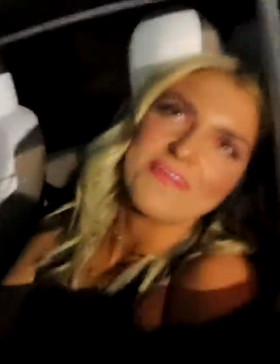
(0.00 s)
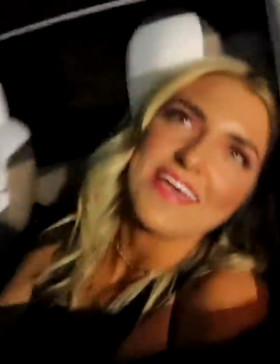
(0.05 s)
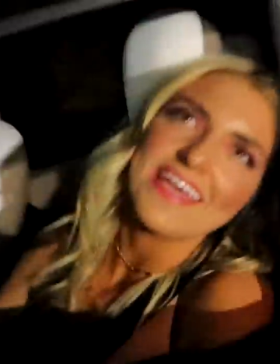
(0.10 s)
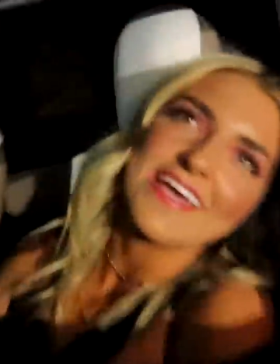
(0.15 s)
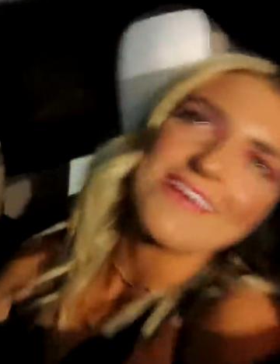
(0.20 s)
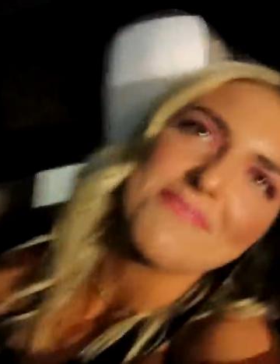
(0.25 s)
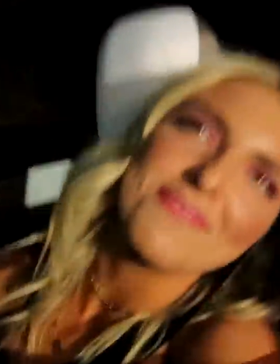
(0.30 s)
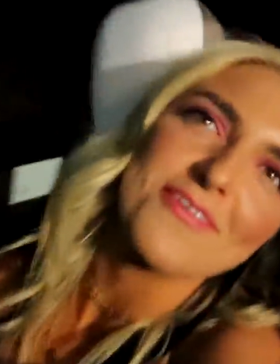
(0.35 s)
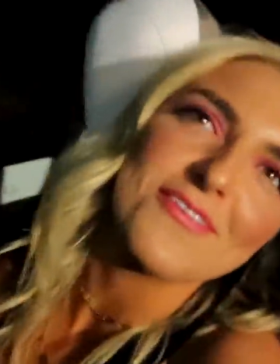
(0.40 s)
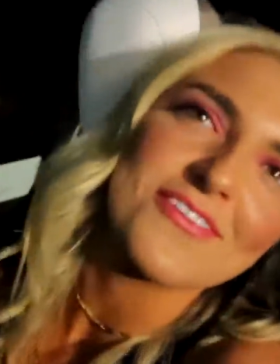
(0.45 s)

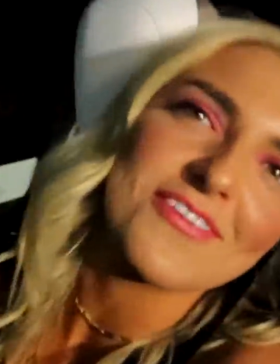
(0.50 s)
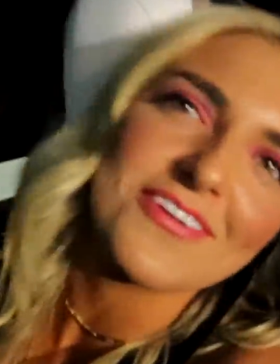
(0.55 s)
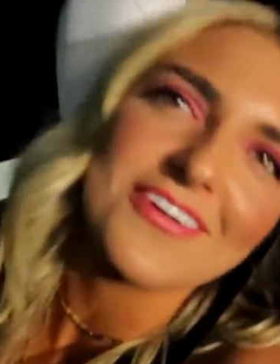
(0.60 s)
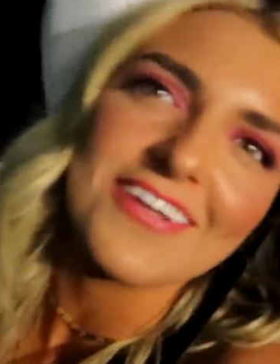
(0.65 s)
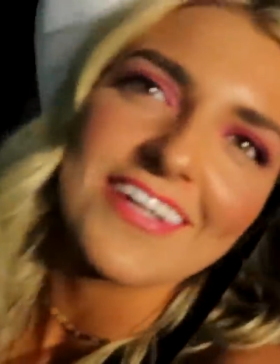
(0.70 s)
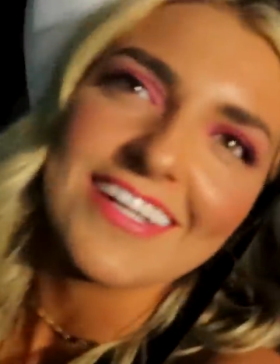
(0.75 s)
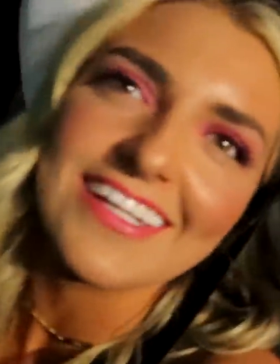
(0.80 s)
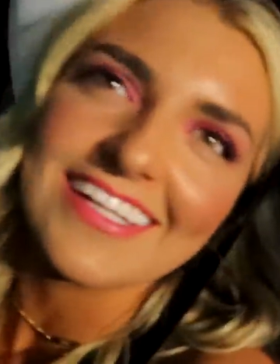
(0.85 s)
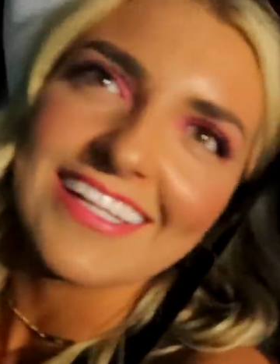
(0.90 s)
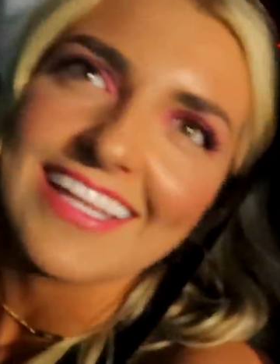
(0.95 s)
Babe, those
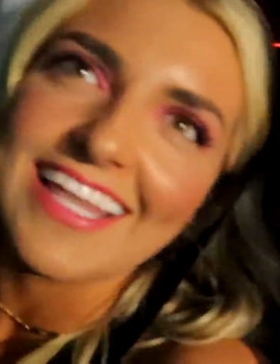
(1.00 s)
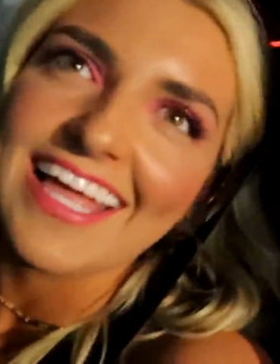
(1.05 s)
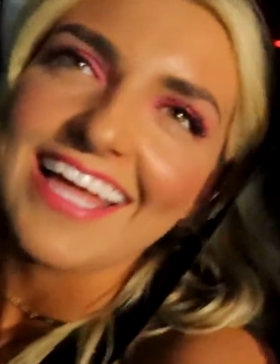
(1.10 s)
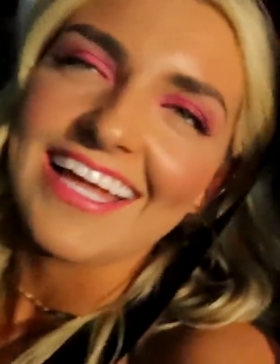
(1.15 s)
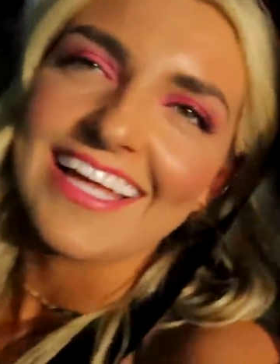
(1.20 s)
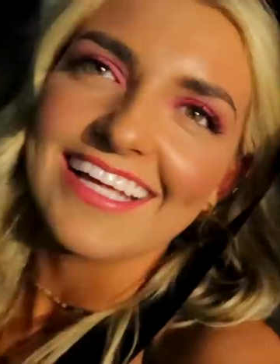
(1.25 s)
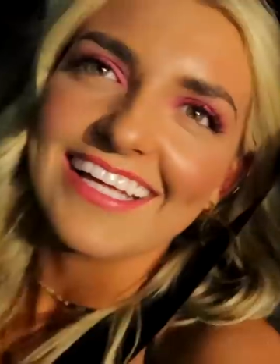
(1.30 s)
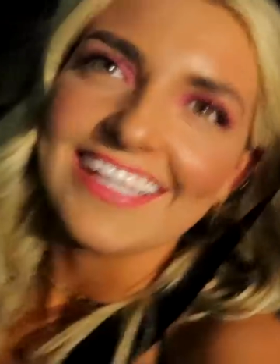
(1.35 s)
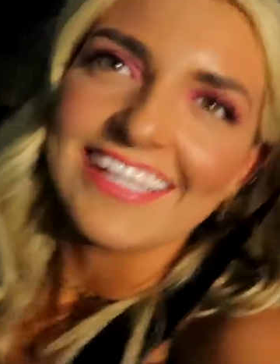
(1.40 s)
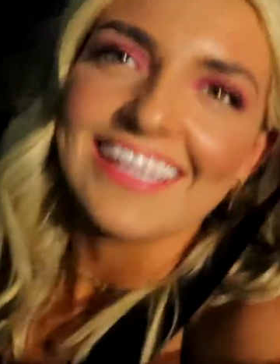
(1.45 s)
are,
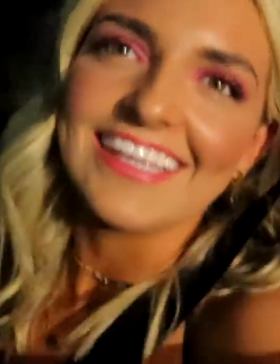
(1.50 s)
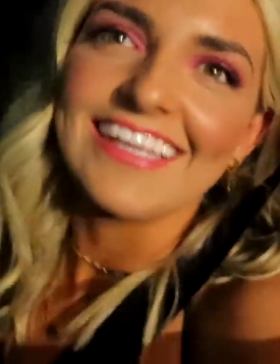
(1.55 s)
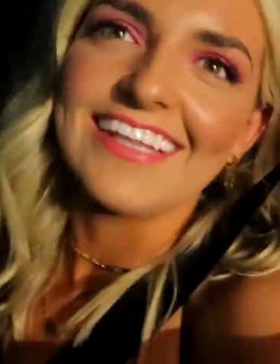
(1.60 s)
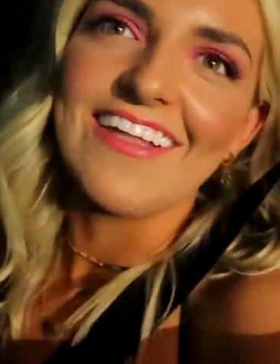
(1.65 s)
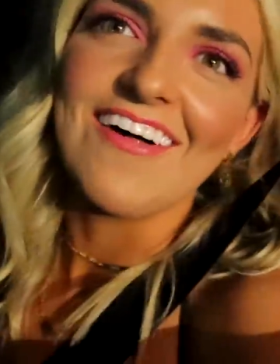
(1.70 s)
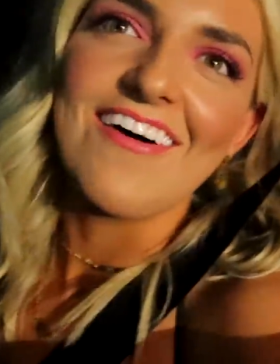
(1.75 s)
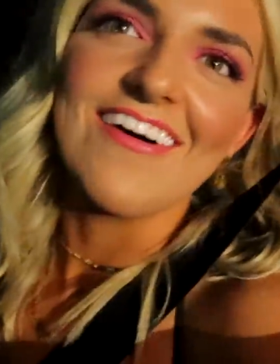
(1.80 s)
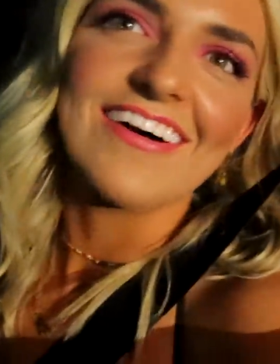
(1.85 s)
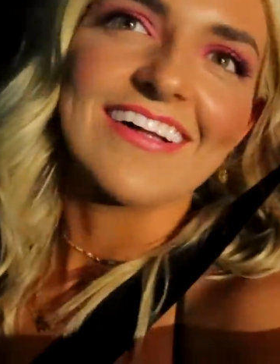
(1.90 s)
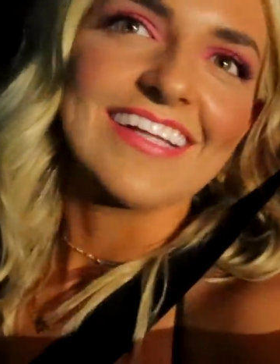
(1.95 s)
like,
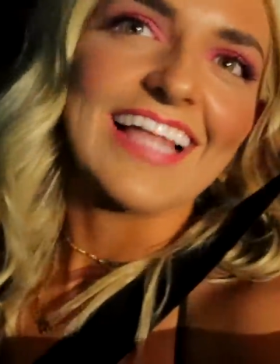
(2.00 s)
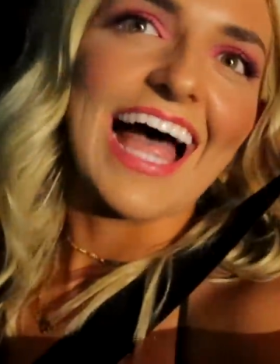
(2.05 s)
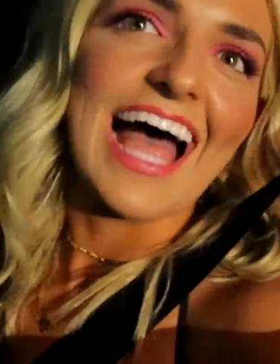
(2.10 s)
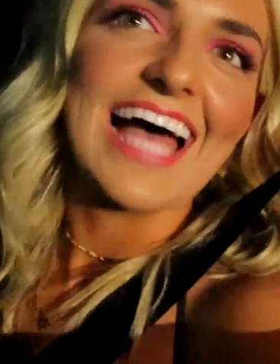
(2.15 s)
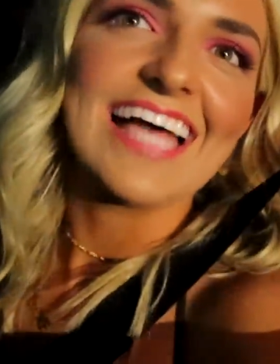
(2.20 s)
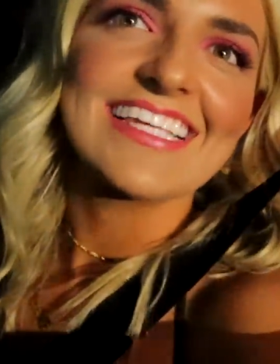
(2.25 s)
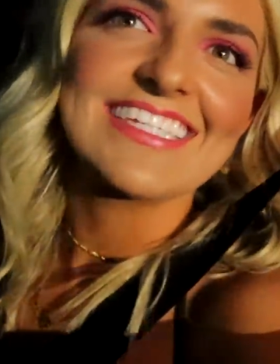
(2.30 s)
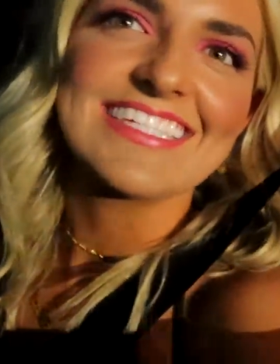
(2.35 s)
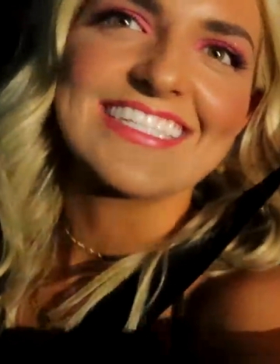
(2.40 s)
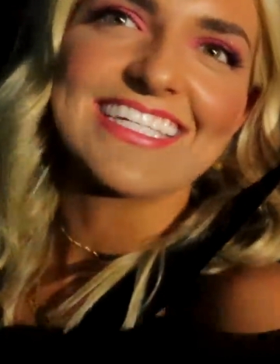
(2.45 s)

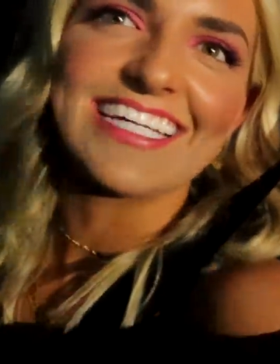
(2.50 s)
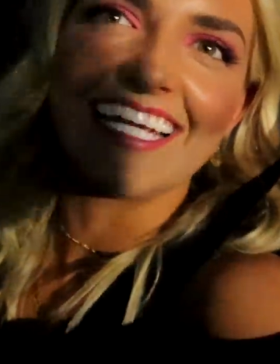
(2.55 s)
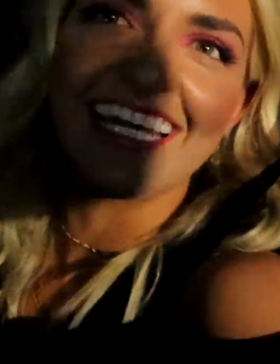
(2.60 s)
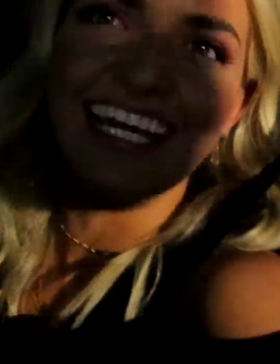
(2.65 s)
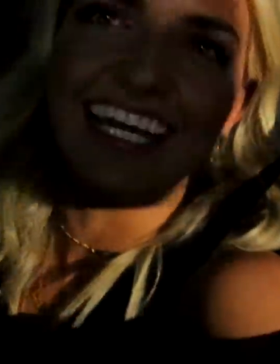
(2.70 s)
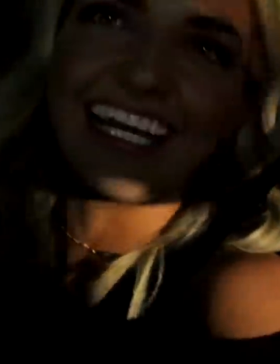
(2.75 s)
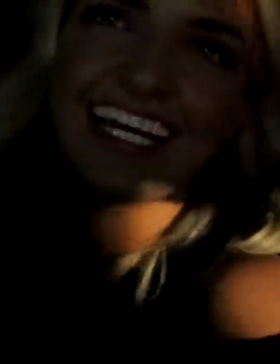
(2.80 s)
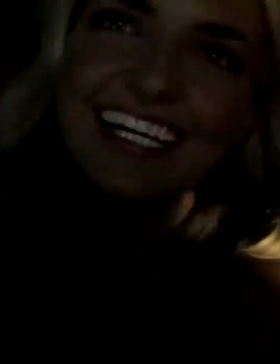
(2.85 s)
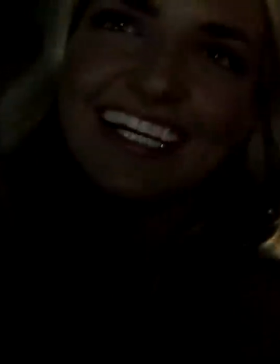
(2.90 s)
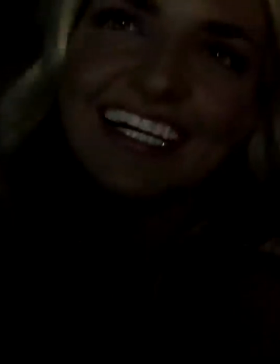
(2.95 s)

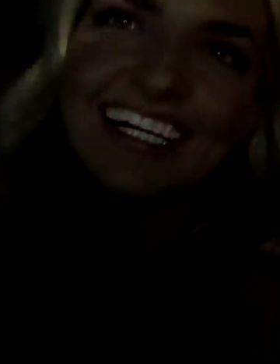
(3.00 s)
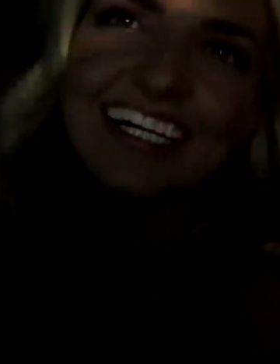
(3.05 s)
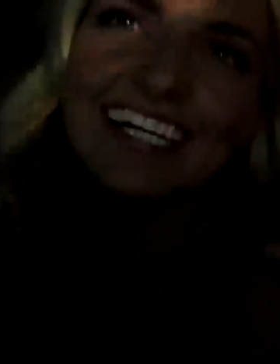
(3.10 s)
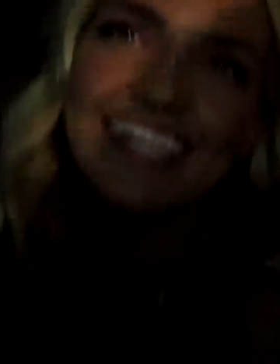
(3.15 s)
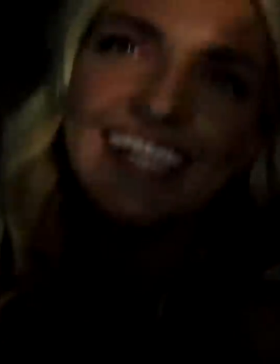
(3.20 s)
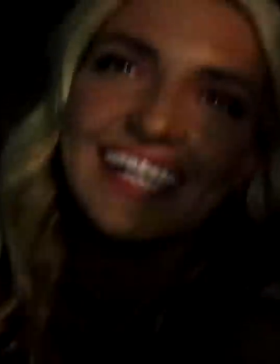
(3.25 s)
long-lasting.